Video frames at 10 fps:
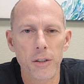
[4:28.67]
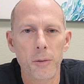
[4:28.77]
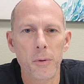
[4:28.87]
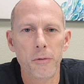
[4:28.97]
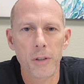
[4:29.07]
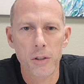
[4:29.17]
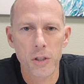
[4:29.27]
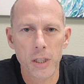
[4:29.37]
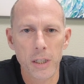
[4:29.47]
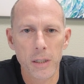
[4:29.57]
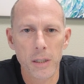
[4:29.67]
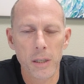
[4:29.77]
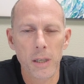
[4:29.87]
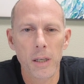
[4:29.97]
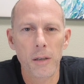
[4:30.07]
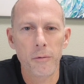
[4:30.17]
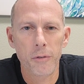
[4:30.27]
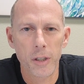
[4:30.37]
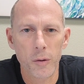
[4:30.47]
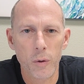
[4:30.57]
You're going to be functioning
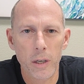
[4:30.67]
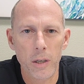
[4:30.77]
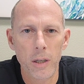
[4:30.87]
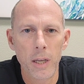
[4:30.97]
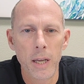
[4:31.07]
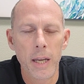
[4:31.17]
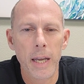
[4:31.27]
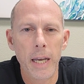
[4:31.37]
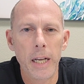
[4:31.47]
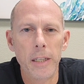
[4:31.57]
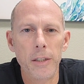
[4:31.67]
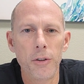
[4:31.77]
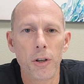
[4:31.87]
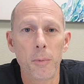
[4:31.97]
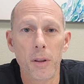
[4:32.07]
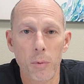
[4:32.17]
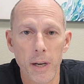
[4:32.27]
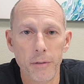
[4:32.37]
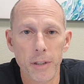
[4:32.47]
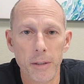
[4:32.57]
very well, and you're going to be
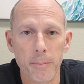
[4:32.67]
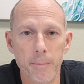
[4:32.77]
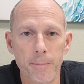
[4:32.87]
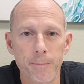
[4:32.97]
thriving.